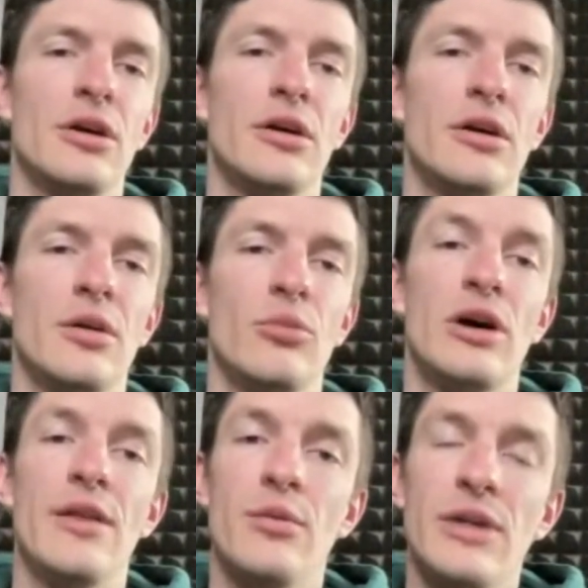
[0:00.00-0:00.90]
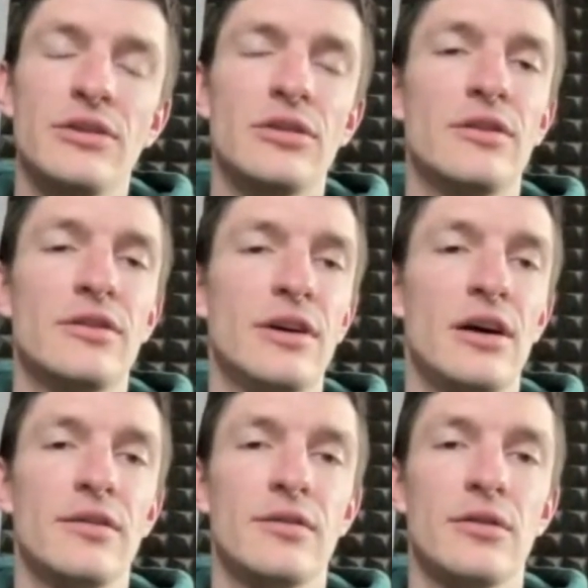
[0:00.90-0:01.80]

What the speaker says: or other maintenance tasks,